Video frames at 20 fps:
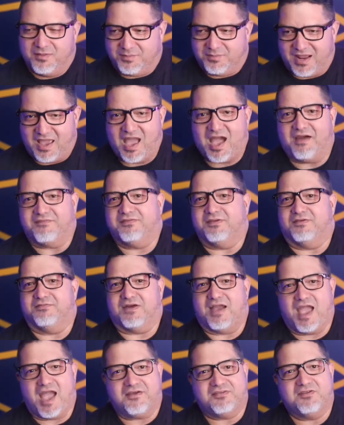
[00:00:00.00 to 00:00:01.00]
But
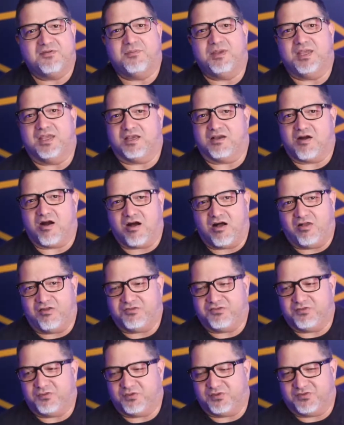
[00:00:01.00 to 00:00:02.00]
if I have to make
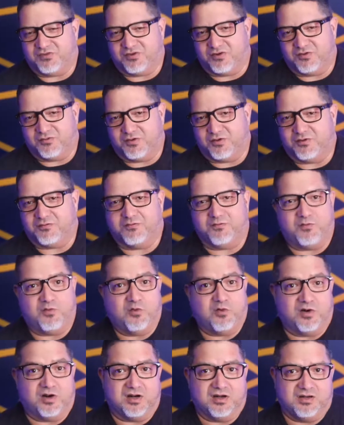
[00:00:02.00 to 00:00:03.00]
calls to a server
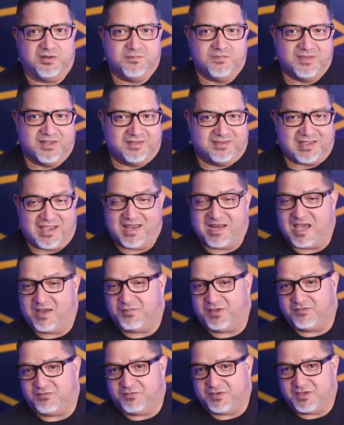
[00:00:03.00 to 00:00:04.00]
for
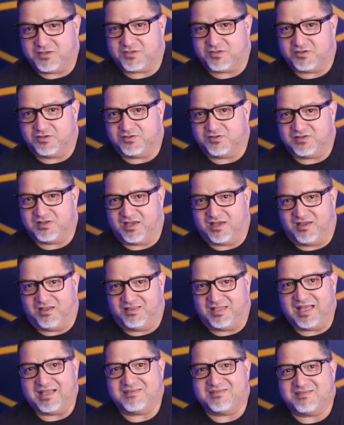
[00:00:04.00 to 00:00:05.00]
dynamic features,
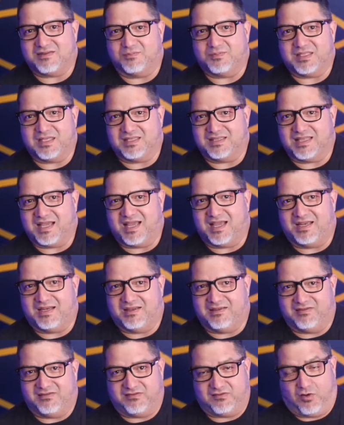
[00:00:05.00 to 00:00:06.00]
that's something
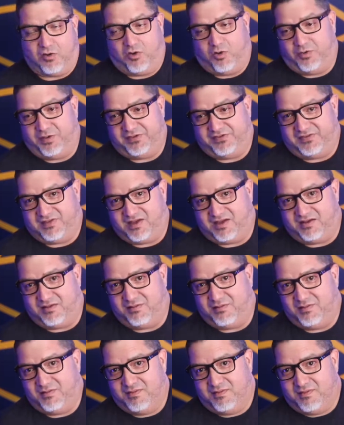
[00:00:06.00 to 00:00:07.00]
that is always
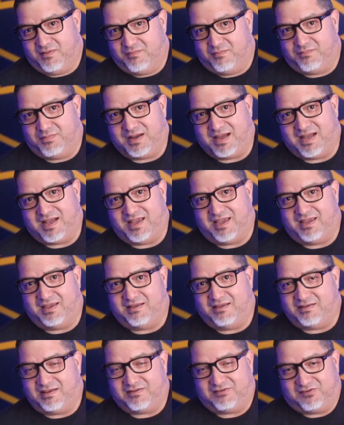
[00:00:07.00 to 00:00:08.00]
done
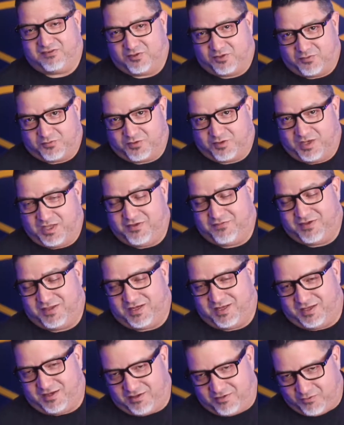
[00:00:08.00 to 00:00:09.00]
by a server,
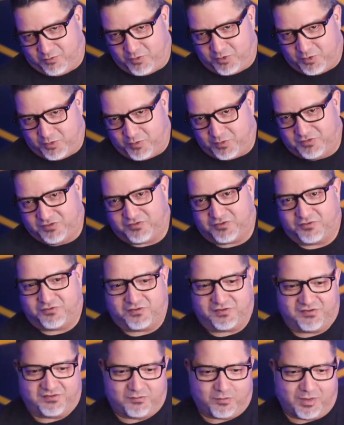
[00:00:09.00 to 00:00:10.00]
even in quote unquote
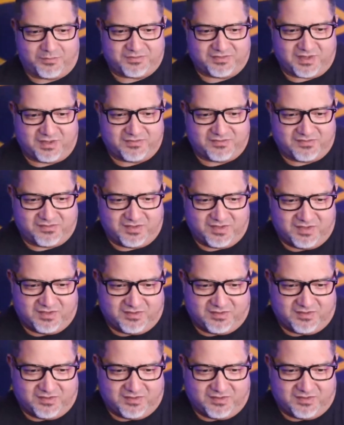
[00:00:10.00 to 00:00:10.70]
serverless websites.